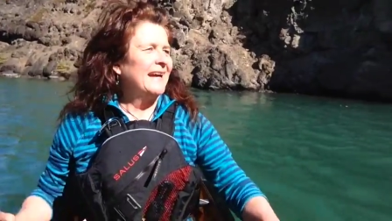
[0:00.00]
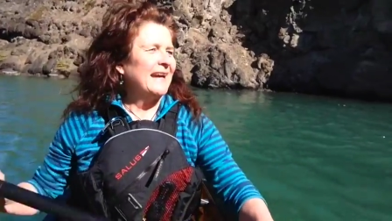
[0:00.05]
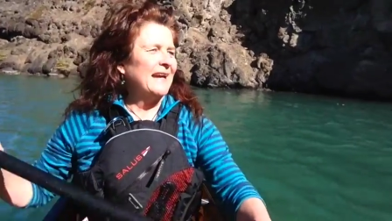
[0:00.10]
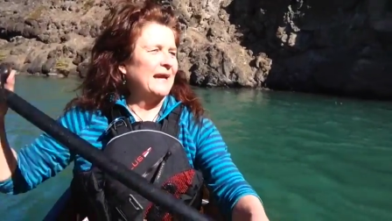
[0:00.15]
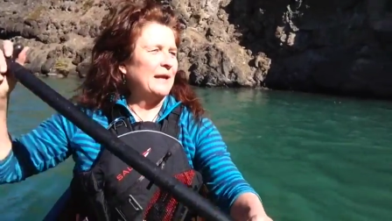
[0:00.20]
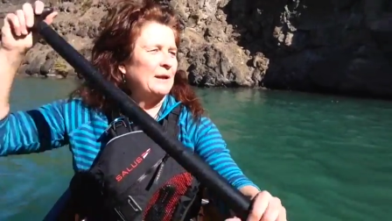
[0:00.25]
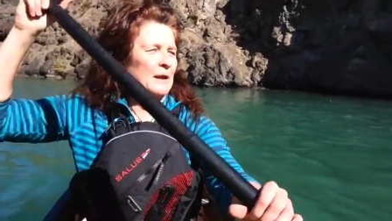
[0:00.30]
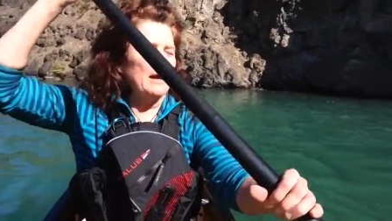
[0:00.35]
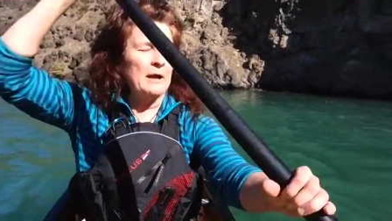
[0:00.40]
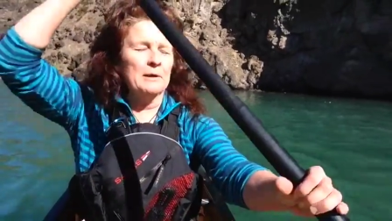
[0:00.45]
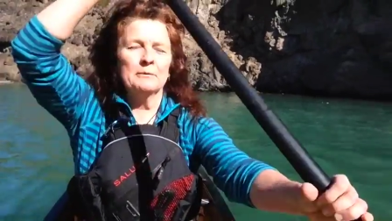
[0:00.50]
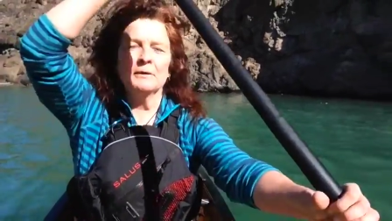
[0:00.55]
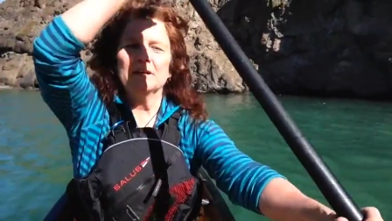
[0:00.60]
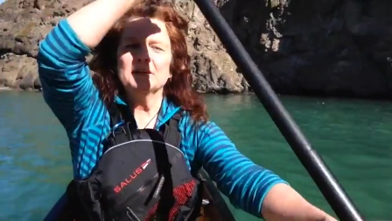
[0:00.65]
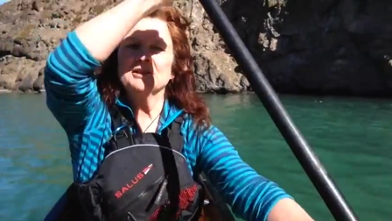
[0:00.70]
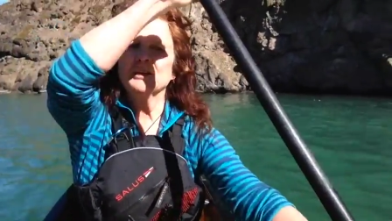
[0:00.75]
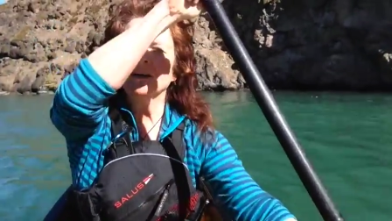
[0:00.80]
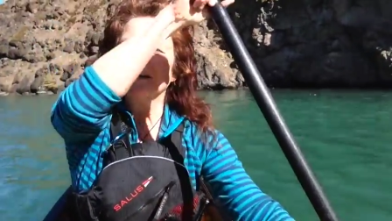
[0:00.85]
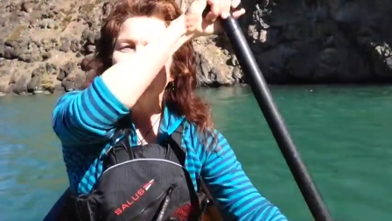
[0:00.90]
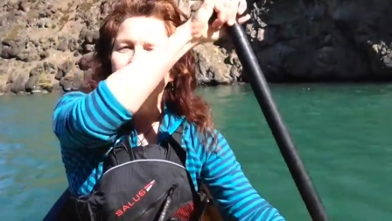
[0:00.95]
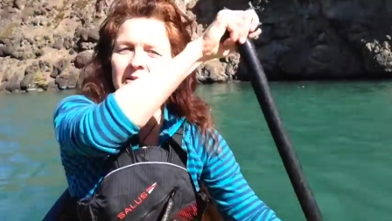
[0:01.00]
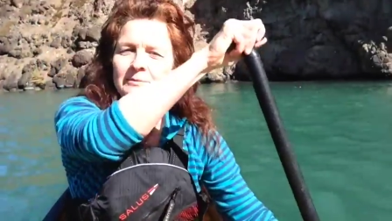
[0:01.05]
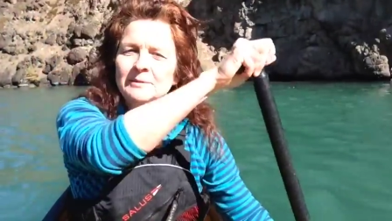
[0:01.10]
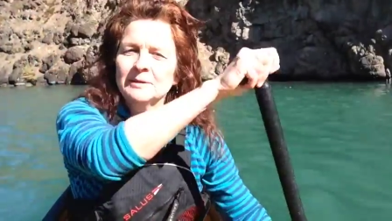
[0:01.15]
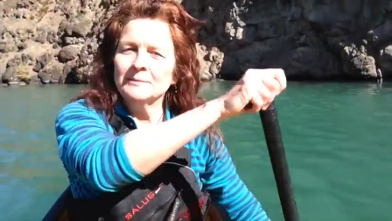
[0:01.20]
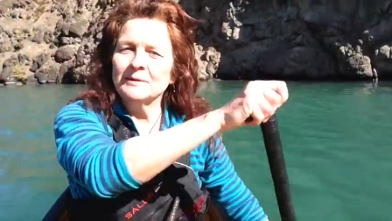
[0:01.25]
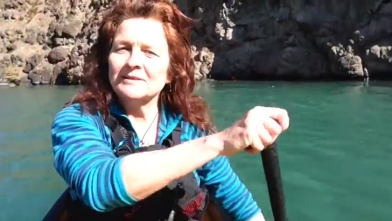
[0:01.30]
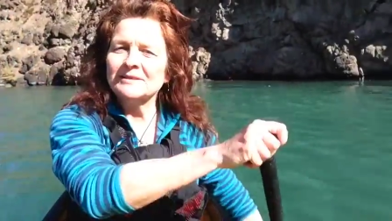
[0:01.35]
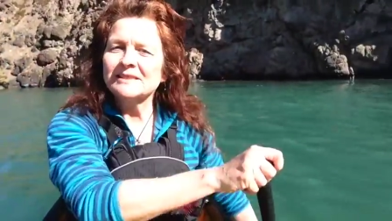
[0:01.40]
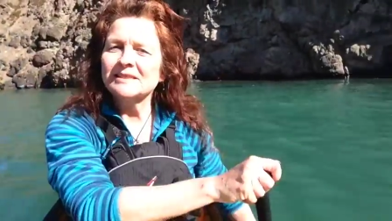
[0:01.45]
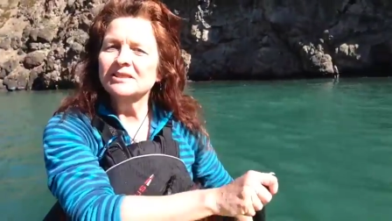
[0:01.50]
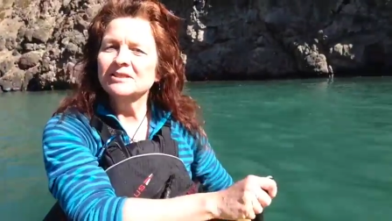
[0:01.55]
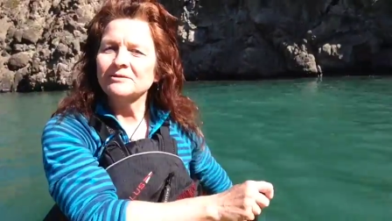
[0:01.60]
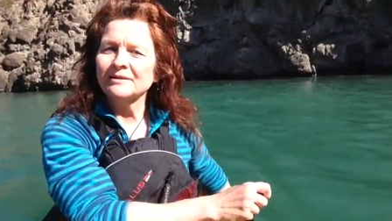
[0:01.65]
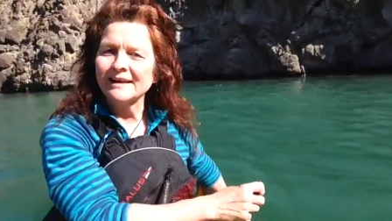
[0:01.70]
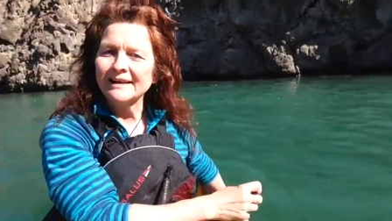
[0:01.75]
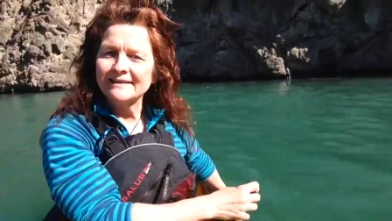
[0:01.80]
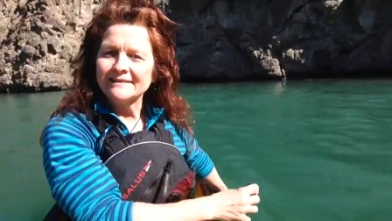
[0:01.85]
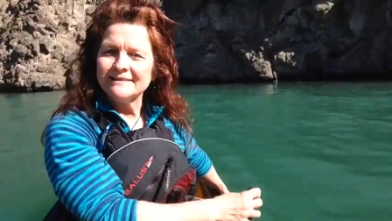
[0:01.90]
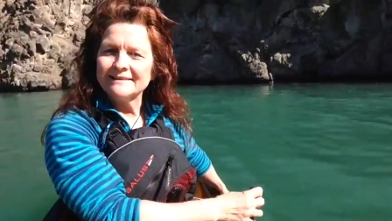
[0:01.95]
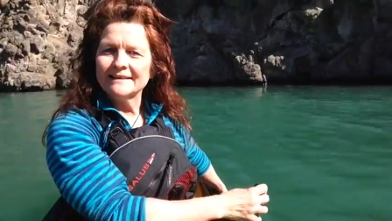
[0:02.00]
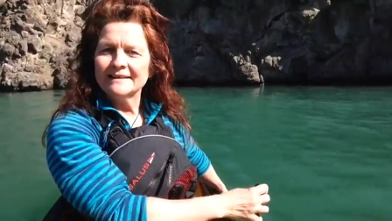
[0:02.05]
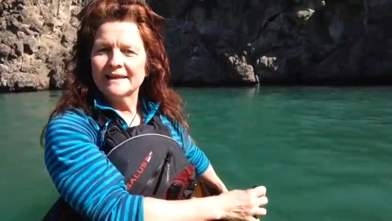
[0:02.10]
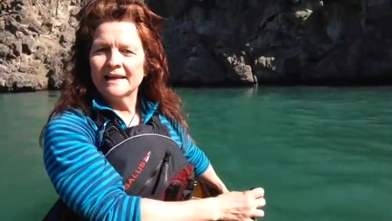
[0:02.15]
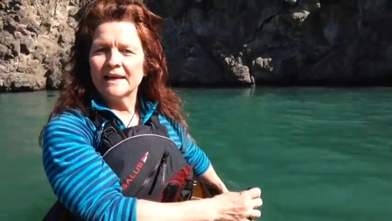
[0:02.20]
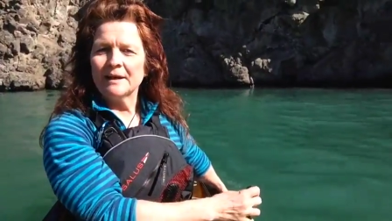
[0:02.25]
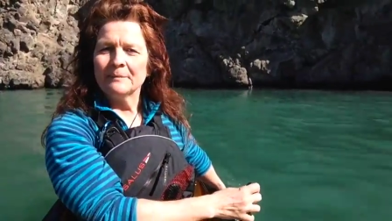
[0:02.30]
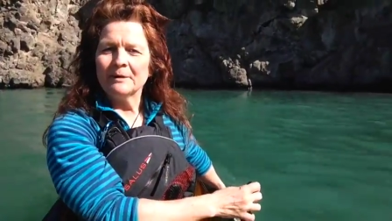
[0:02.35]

And I want to talk a little bit about strength today,